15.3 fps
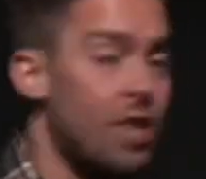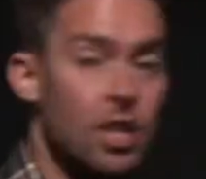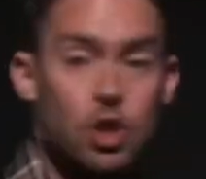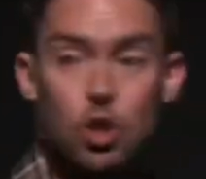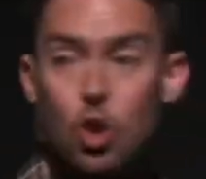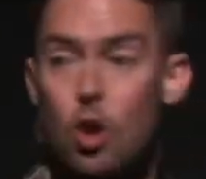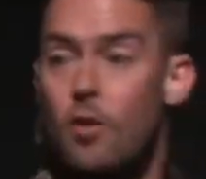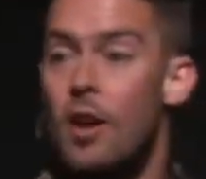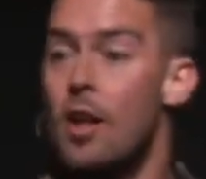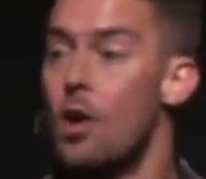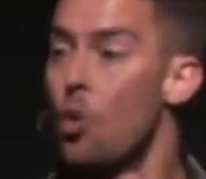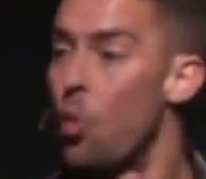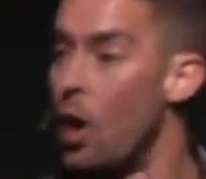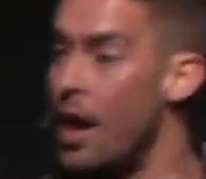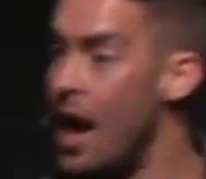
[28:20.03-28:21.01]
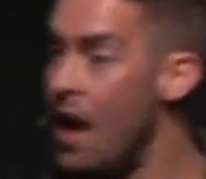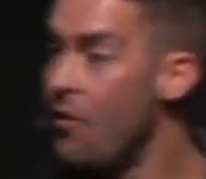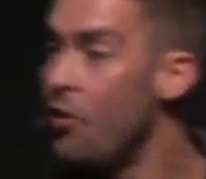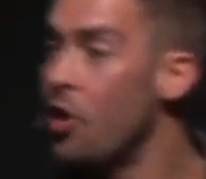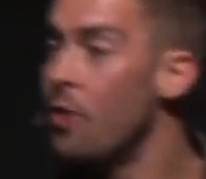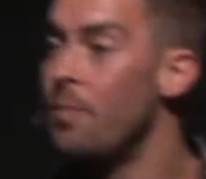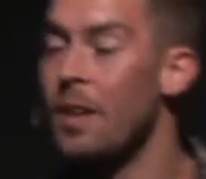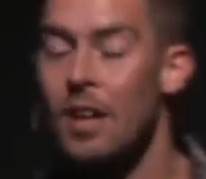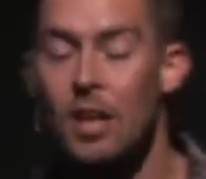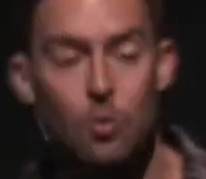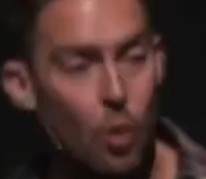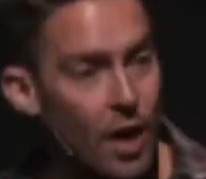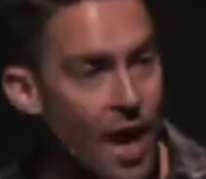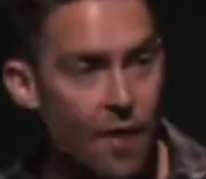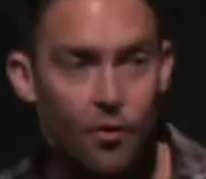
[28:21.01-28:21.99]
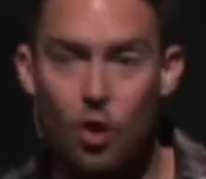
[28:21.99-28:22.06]
that's true of whatever,
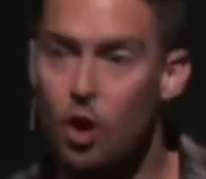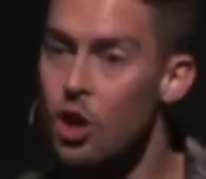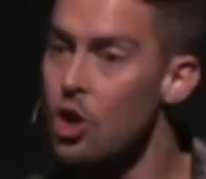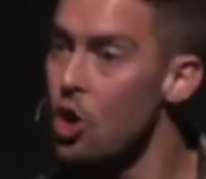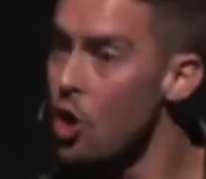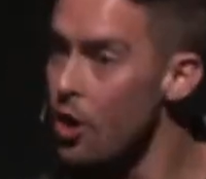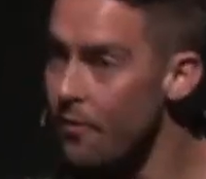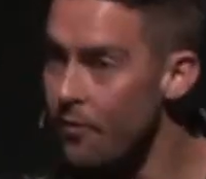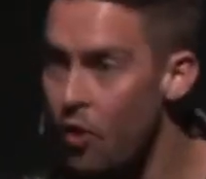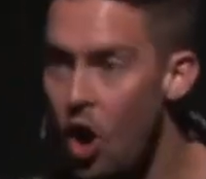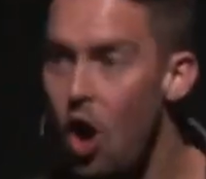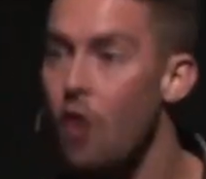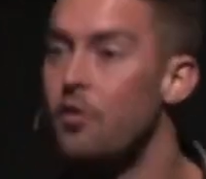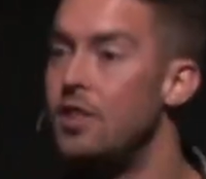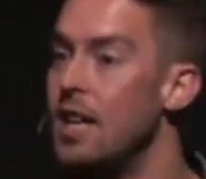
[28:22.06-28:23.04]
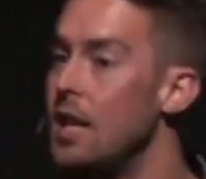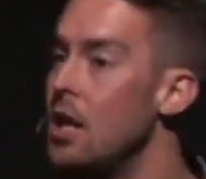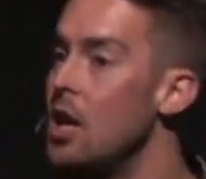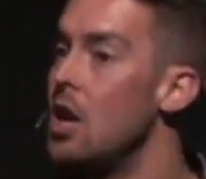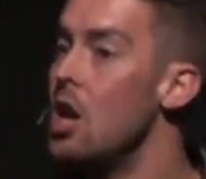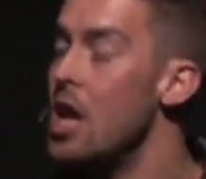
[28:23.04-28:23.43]
whatever you're involved in,